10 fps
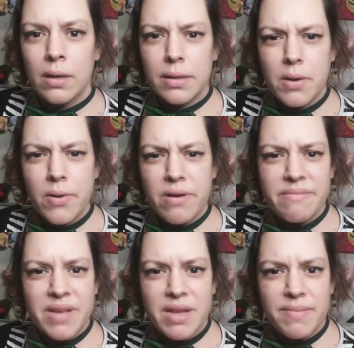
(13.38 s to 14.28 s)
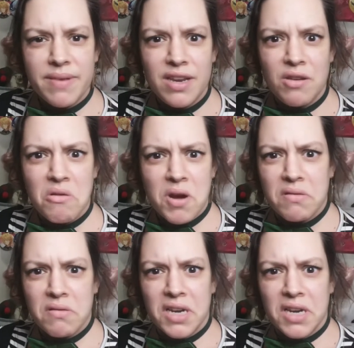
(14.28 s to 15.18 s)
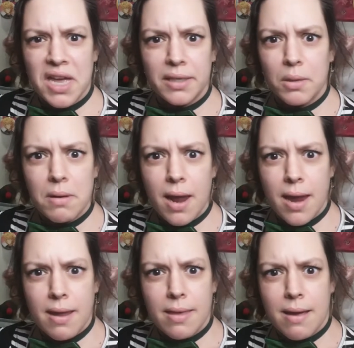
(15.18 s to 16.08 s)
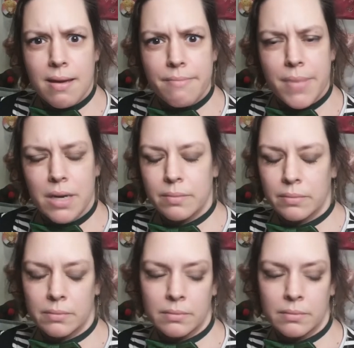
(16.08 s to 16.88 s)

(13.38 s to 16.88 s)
No, mommy, no bow ties. I don't like them.